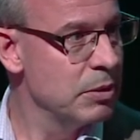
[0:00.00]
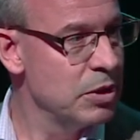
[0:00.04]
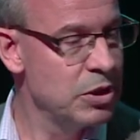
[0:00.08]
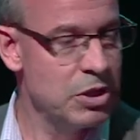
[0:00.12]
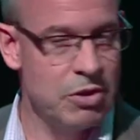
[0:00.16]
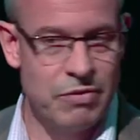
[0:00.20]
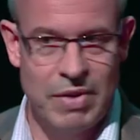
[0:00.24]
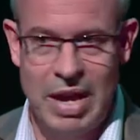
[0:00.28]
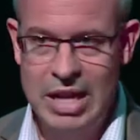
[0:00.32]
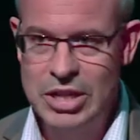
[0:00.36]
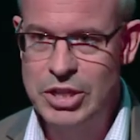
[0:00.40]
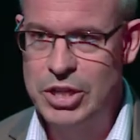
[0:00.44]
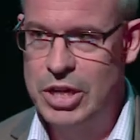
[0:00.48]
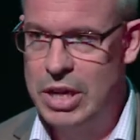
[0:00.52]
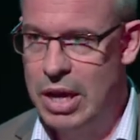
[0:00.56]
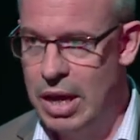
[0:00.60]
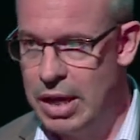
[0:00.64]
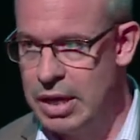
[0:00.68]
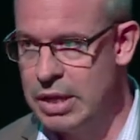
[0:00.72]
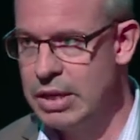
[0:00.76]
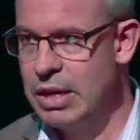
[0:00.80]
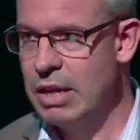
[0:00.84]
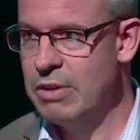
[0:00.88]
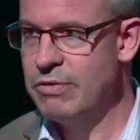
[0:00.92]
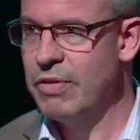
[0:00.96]
So if
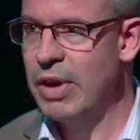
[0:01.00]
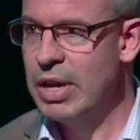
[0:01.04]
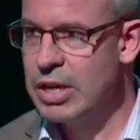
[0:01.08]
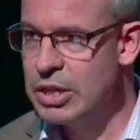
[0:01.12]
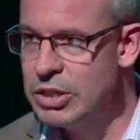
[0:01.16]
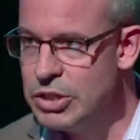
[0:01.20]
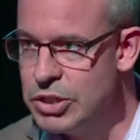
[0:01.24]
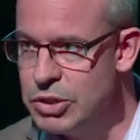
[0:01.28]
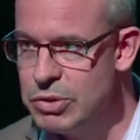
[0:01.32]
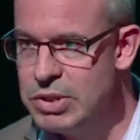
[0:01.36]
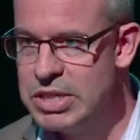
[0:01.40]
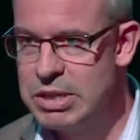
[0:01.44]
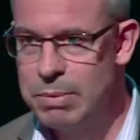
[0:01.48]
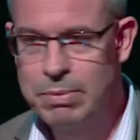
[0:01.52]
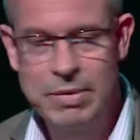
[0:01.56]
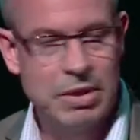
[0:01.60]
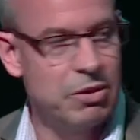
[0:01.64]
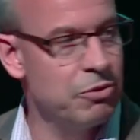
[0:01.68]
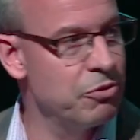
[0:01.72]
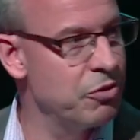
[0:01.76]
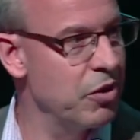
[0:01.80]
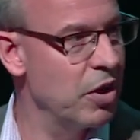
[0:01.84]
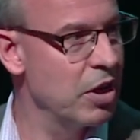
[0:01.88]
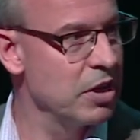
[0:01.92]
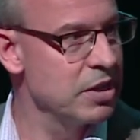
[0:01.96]
I can do
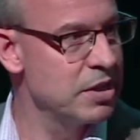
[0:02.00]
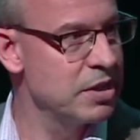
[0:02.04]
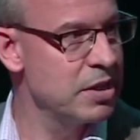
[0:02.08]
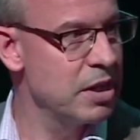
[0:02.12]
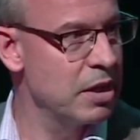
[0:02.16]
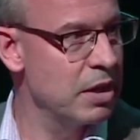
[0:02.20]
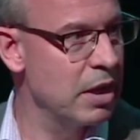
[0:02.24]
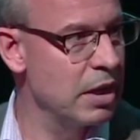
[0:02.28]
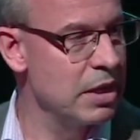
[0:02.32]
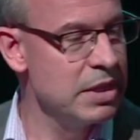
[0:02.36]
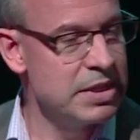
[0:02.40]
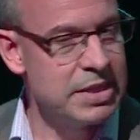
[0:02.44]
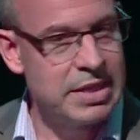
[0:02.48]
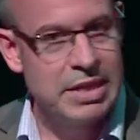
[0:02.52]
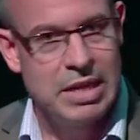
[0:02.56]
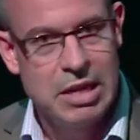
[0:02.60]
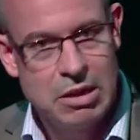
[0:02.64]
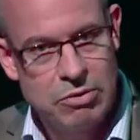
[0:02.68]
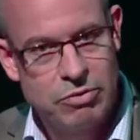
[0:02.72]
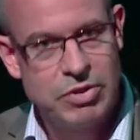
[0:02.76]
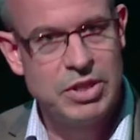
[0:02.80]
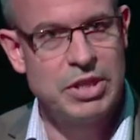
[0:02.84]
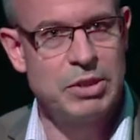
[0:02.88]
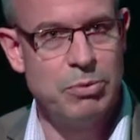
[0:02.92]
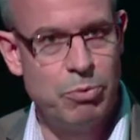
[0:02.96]
something faster, I can
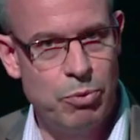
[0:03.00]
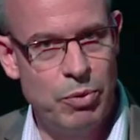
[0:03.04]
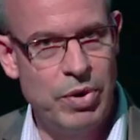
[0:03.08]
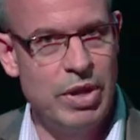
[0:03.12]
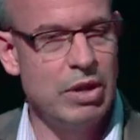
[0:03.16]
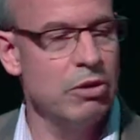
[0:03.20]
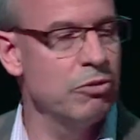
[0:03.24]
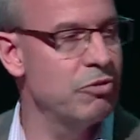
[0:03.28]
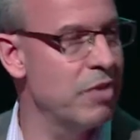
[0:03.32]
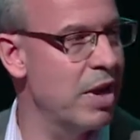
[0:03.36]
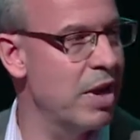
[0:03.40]
deliver some real